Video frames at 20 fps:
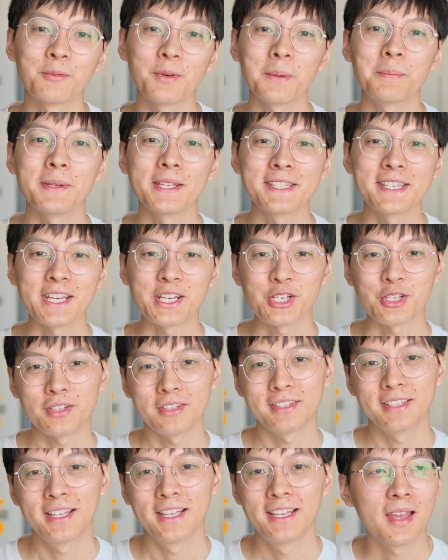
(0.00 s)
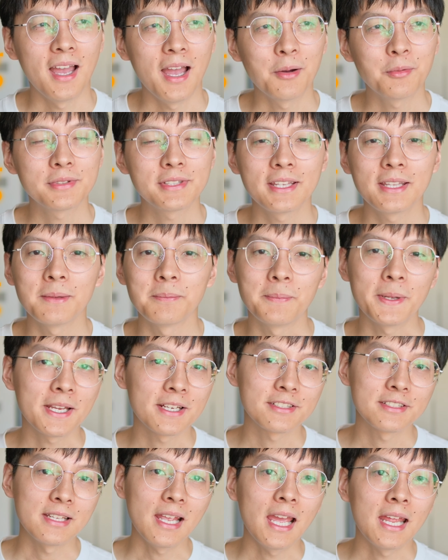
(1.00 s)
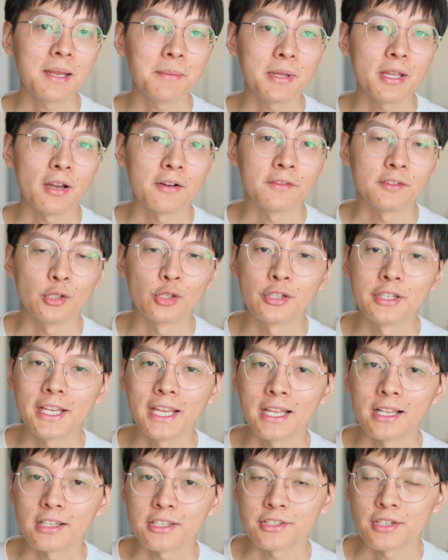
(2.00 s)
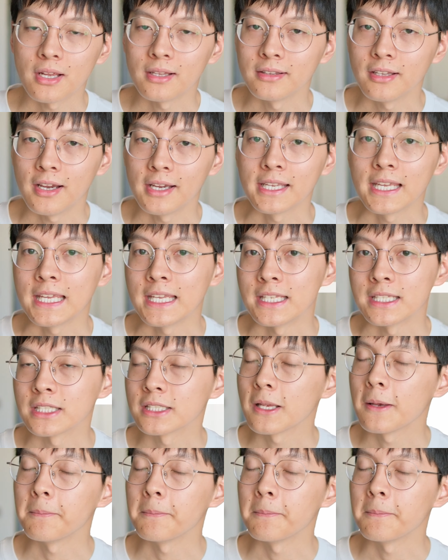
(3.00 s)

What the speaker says: Repetition. I would say the biggest enemy of learning English online is